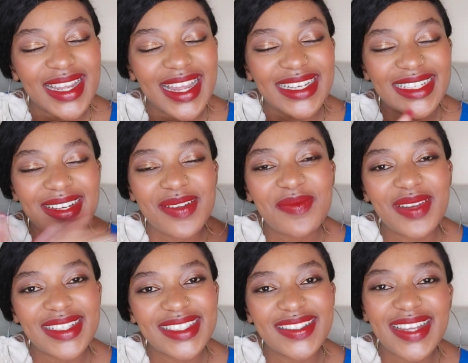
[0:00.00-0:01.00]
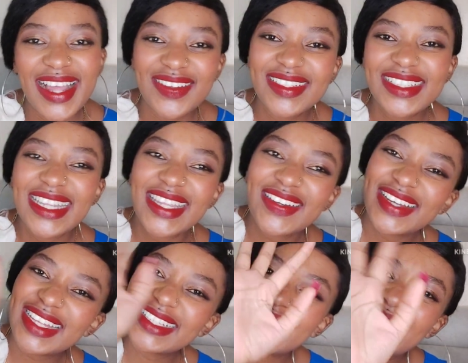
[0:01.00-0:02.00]
can god bless you i will see you
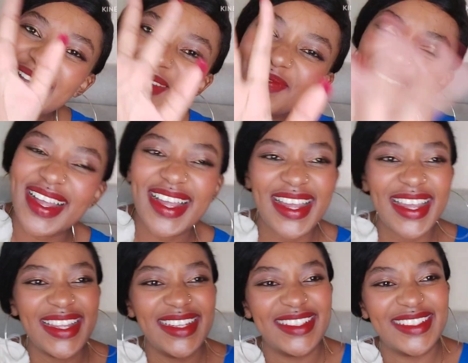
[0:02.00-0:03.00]
next time bye